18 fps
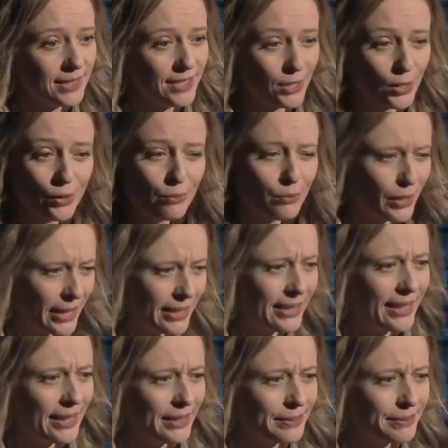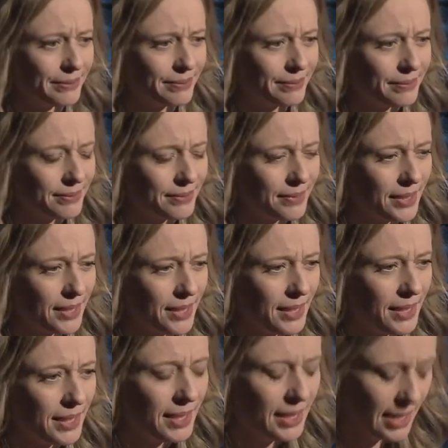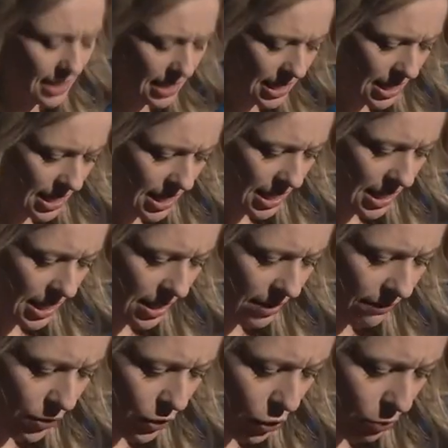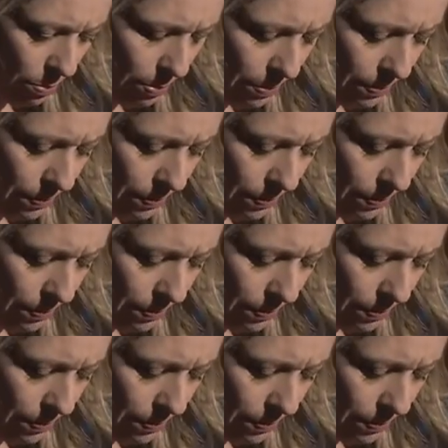It's on right now. If you're